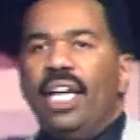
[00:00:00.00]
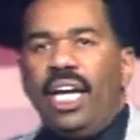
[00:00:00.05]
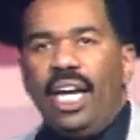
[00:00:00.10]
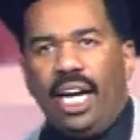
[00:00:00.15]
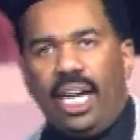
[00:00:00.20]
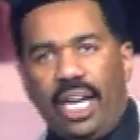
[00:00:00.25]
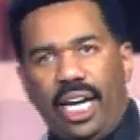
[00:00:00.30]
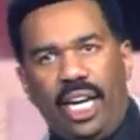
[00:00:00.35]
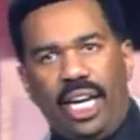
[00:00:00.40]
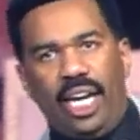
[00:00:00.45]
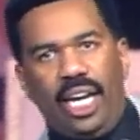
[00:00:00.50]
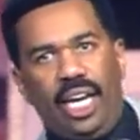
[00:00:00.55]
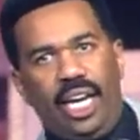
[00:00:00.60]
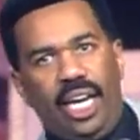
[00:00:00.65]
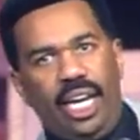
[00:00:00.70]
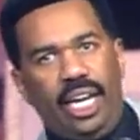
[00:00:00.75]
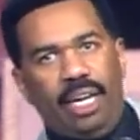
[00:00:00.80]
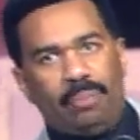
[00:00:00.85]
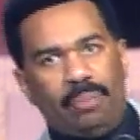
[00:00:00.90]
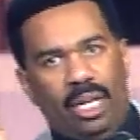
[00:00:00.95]
Hey, hey,
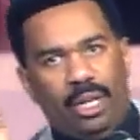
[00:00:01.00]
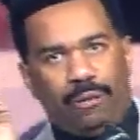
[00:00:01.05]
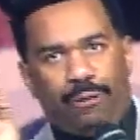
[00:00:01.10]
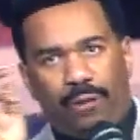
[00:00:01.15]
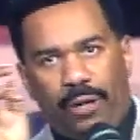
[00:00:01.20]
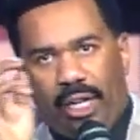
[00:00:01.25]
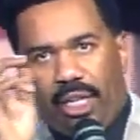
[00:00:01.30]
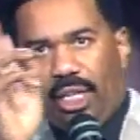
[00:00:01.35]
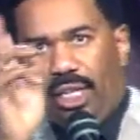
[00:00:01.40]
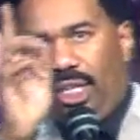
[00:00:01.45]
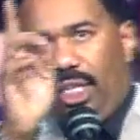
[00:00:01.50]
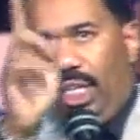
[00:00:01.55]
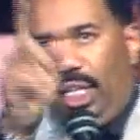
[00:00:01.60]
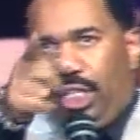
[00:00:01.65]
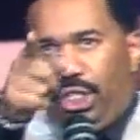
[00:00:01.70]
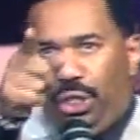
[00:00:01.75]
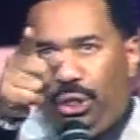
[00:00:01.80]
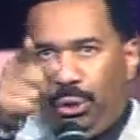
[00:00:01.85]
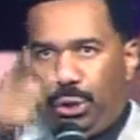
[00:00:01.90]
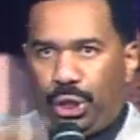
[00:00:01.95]
hey, motherfucker,
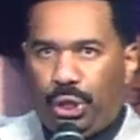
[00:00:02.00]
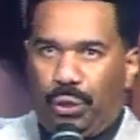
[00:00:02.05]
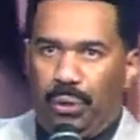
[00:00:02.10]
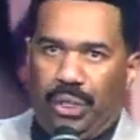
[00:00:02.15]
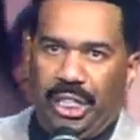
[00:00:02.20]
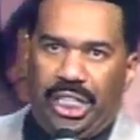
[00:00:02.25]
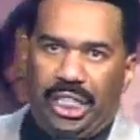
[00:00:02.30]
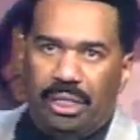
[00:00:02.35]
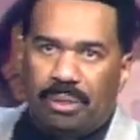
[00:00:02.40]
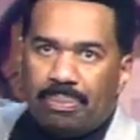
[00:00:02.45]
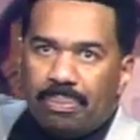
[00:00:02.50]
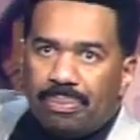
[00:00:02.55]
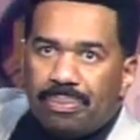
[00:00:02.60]
you scream.